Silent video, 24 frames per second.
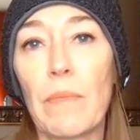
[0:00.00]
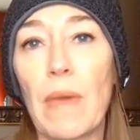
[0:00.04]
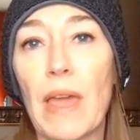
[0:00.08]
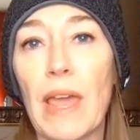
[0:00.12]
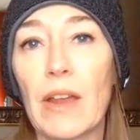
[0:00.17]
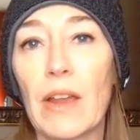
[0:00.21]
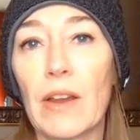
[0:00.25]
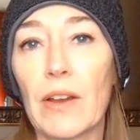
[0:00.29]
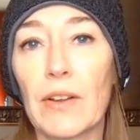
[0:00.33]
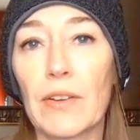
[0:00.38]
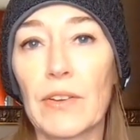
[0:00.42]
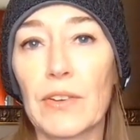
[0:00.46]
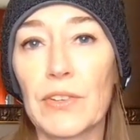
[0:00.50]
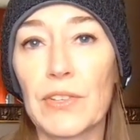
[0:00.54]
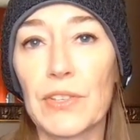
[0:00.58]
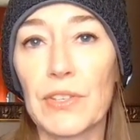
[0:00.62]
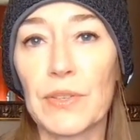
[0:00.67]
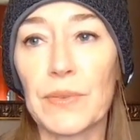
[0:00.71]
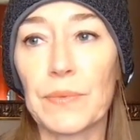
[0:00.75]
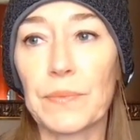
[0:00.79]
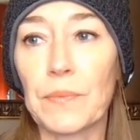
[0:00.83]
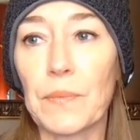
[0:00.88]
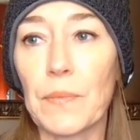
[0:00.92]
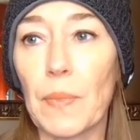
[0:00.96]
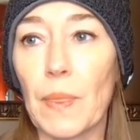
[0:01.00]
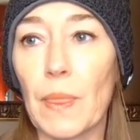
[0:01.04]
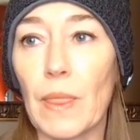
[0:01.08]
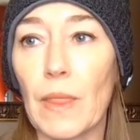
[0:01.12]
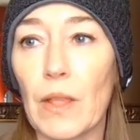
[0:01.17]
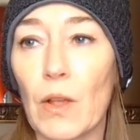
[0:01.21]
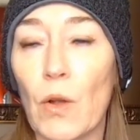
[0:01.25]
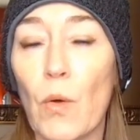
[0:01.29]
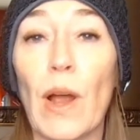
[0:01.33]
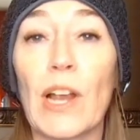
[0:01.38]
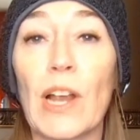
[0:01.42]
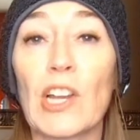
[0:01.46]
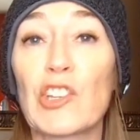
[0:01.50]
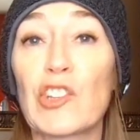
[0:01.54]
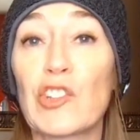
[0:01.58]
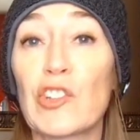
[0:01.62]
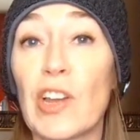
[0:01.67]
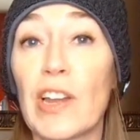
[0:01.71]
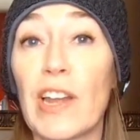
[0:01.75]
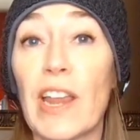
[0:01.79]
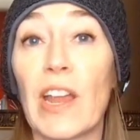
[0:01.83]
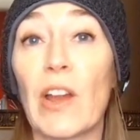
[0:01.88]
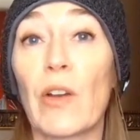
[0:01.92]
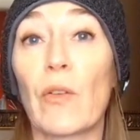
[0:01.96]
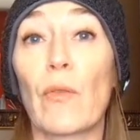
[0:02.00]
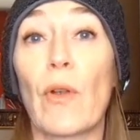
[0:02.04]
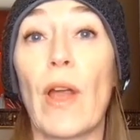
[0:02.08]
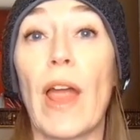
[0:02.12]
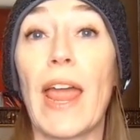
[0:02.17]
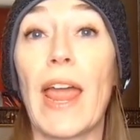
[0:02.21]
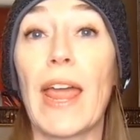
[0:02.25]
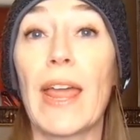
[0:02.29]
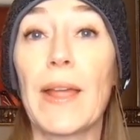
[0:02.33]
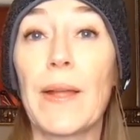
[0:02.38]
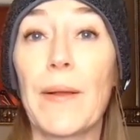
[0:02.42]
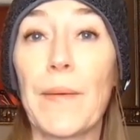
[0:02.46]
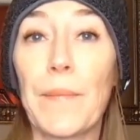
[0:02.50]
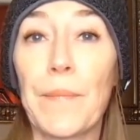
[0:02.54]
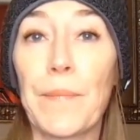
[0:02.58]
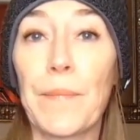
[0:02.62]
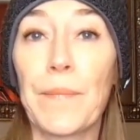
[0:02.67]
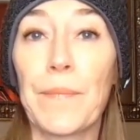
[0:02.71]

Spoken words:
Makers questioning Ray,